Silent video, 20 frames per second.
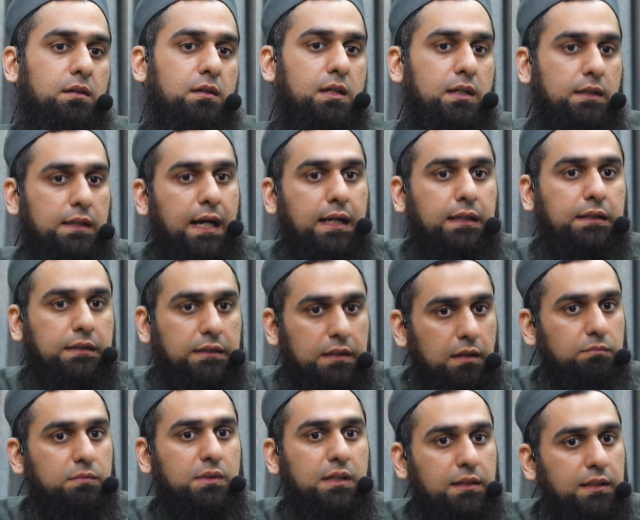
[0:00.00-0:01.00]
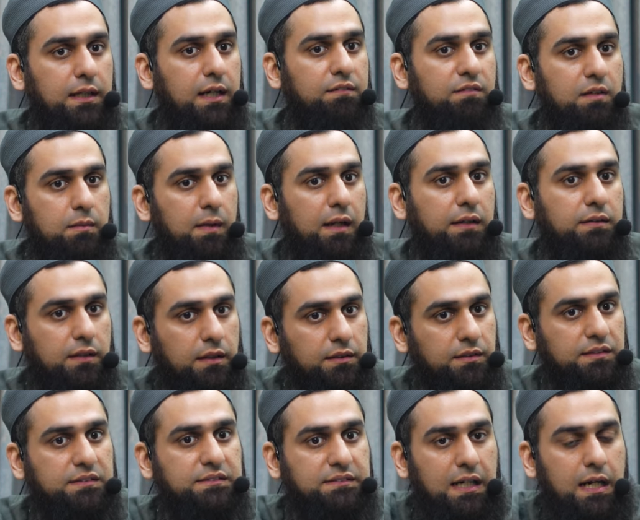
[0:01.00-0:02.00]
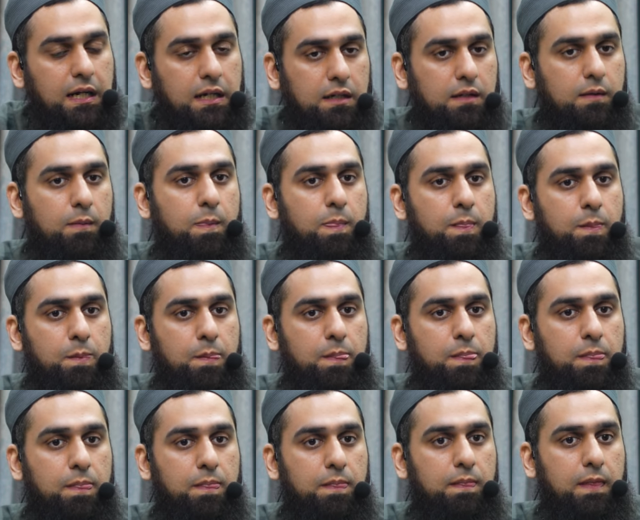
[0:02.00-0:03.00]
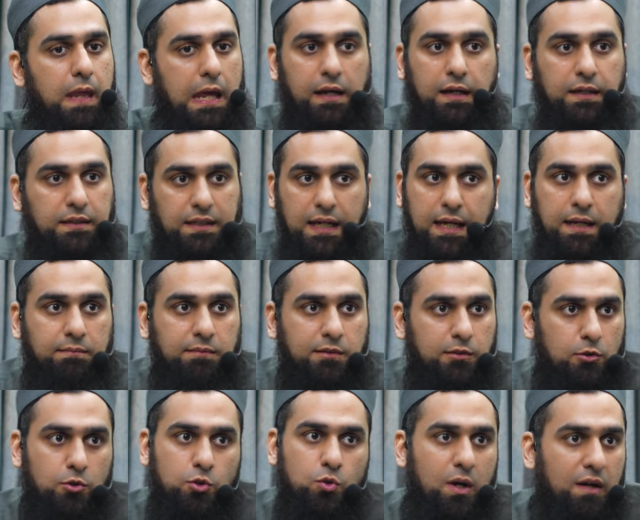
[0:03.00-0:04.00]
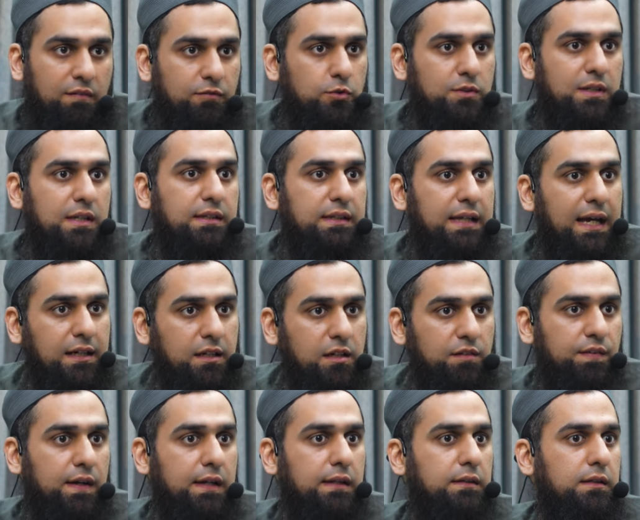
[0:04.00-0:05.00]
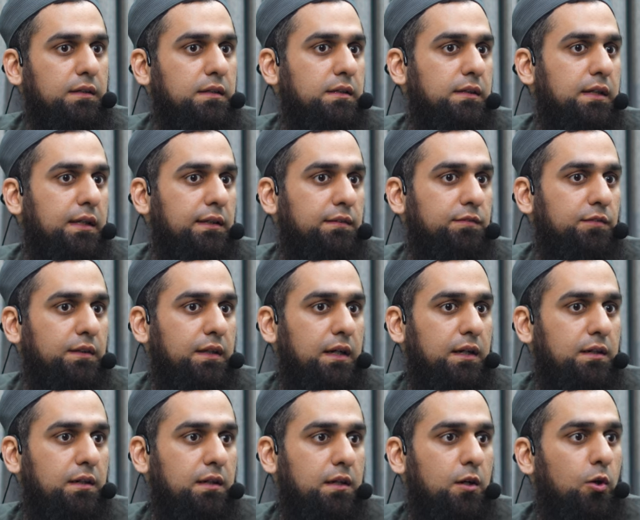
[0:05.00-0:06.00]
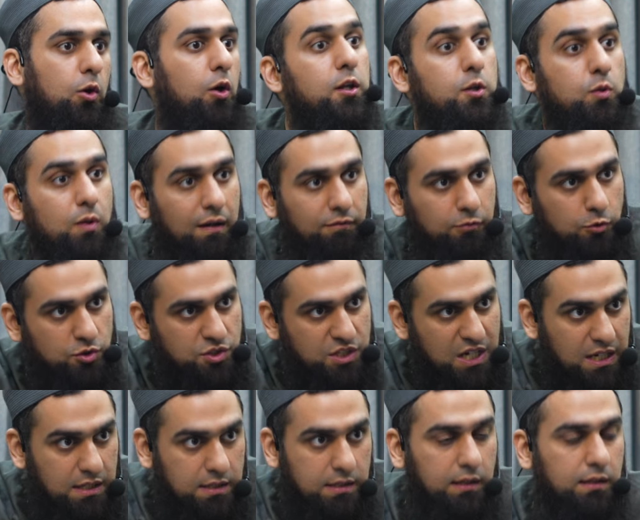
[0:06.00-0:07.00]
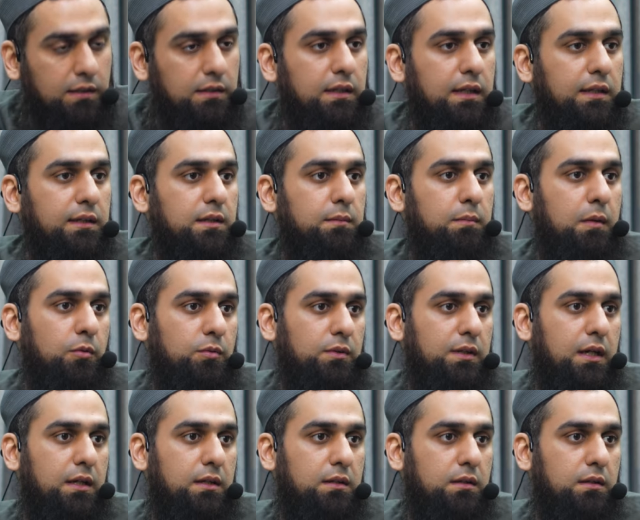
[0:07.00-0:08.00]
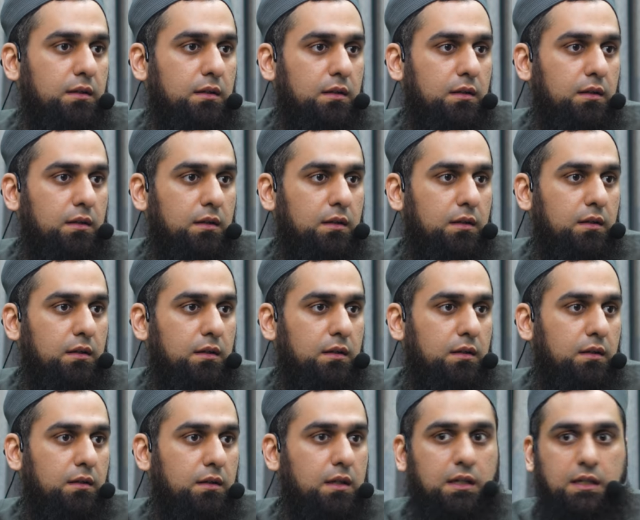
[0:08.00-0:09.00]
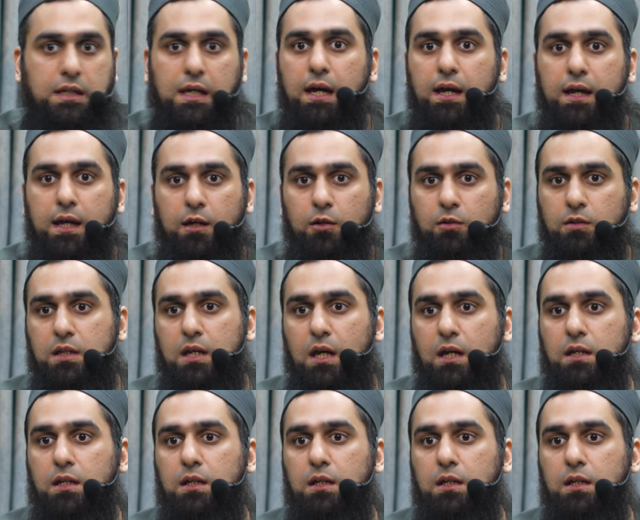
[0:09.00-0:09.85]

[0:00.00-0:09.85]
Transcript: that that's something that we must understand. And at times, you know, you have to then sacrifice certain things for that. Or you have to change certain things about that. Ki kya hai aur kya